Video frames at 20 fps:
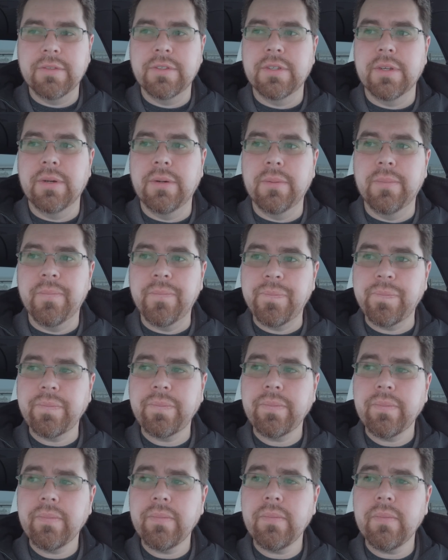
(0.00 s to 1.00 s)
So
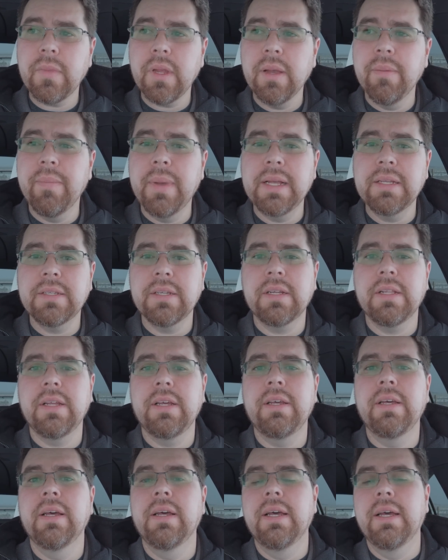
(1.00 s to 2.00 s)

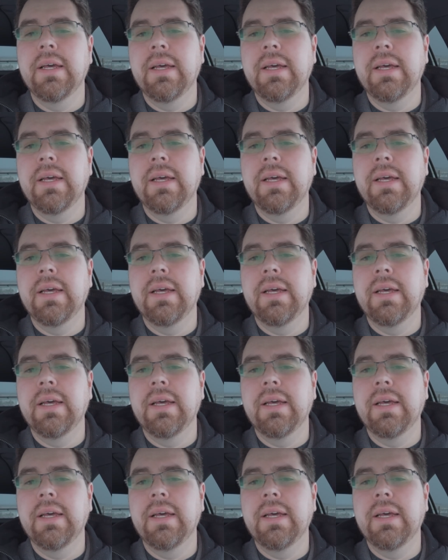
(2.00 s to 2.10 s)
basically,